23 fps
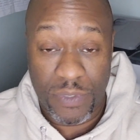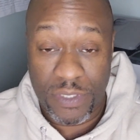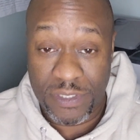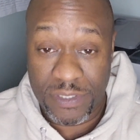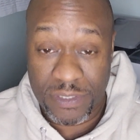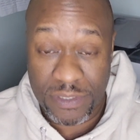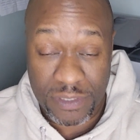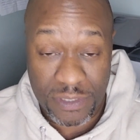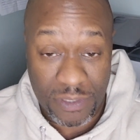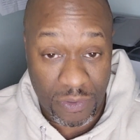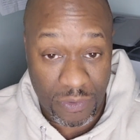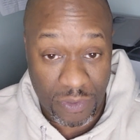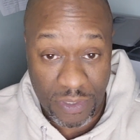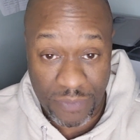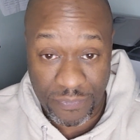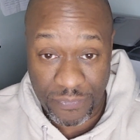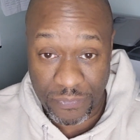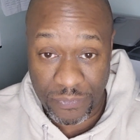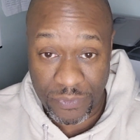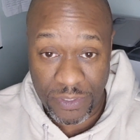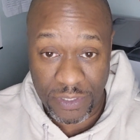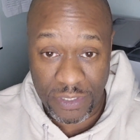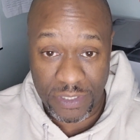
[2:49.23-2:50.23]
It's totally
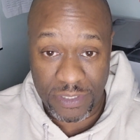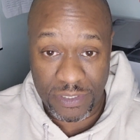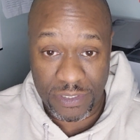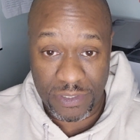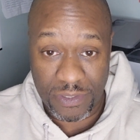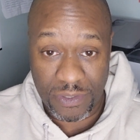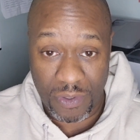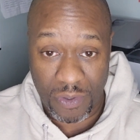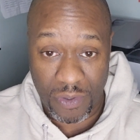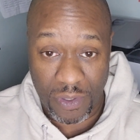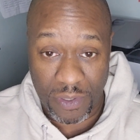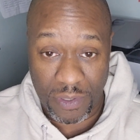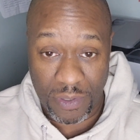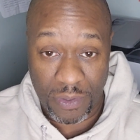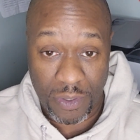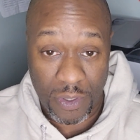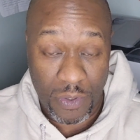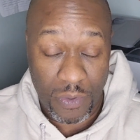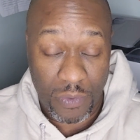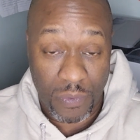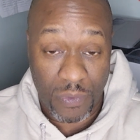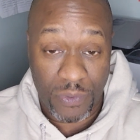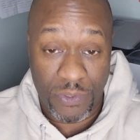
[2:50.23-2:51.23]
free to get started,
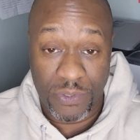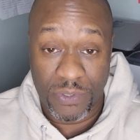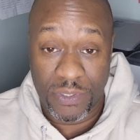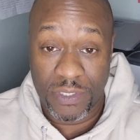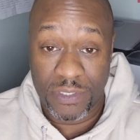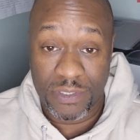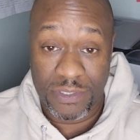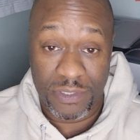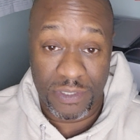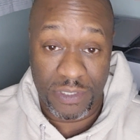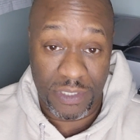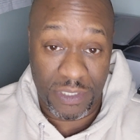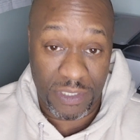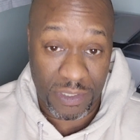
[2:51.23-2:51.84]
where you get your